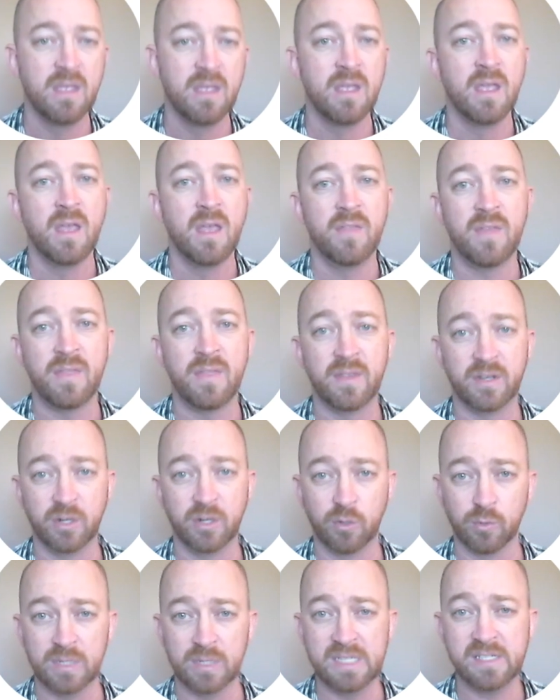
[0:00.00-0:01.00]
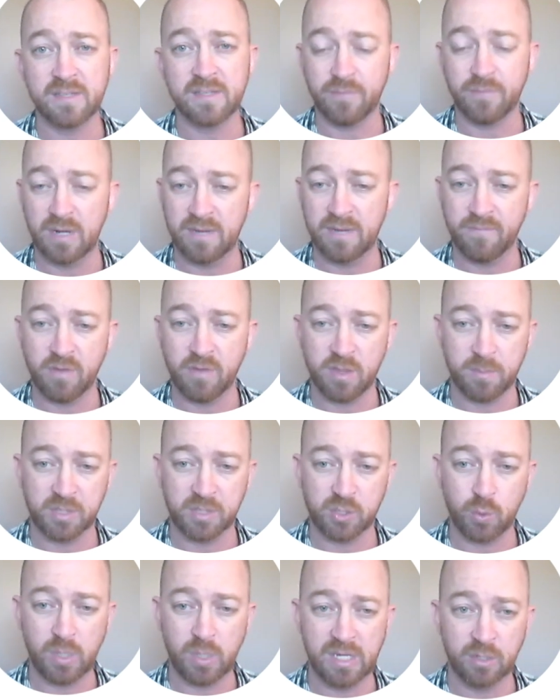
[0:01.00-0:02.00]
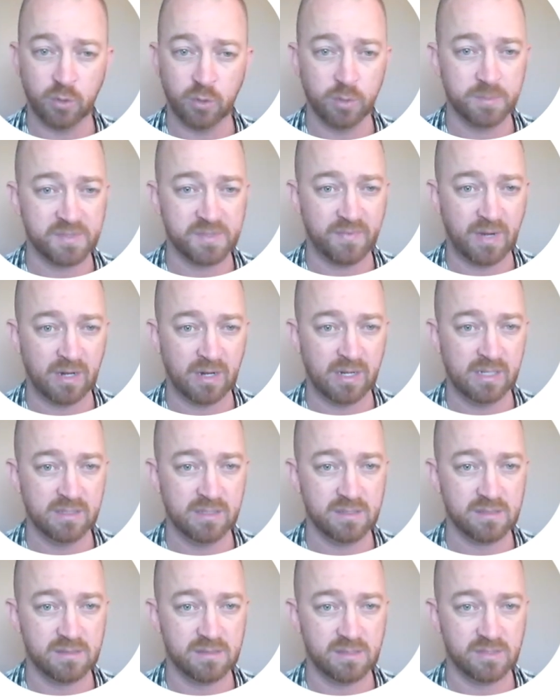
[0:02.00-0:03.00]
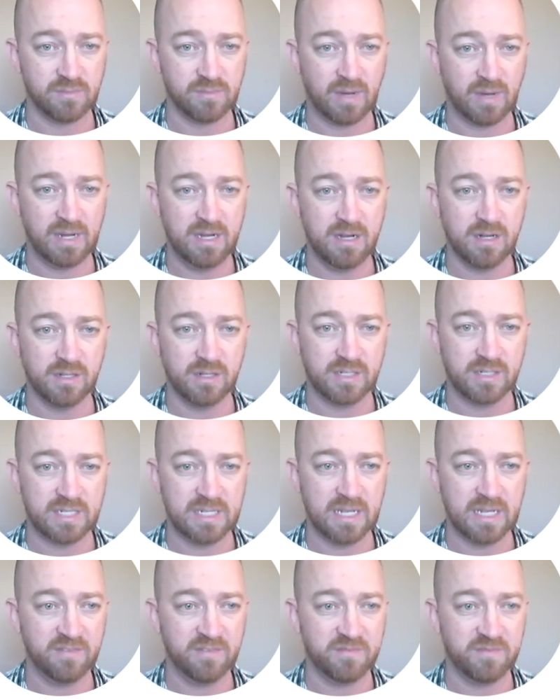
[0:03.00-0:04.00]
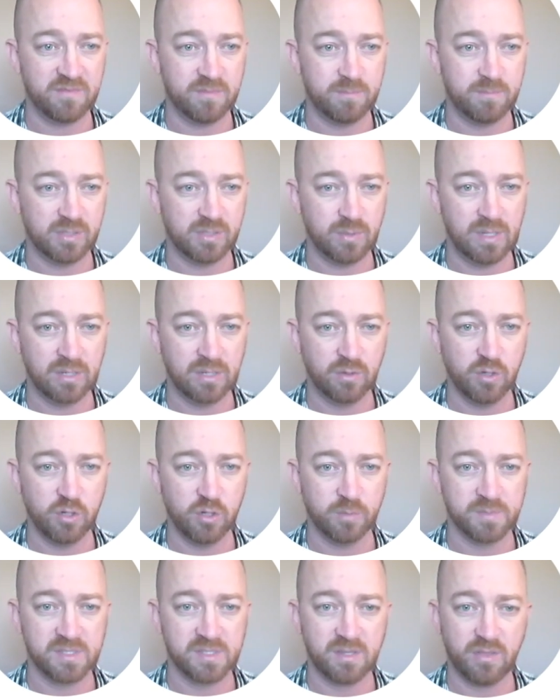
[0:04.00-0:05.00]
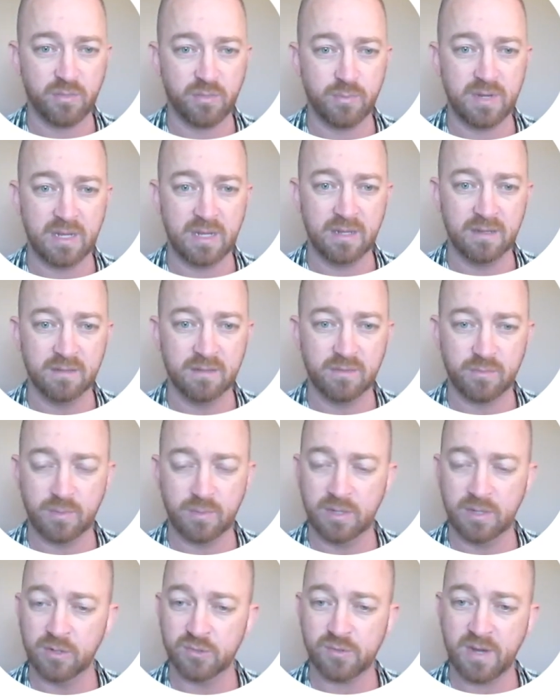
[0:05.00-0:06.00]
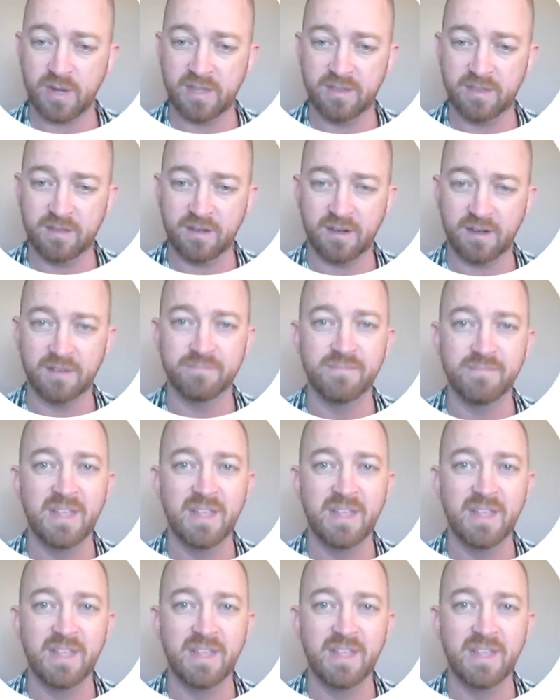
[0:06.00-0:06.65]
Then the degrees of freedom for the between groups variance is right here, DF between groups, 3 goes right there.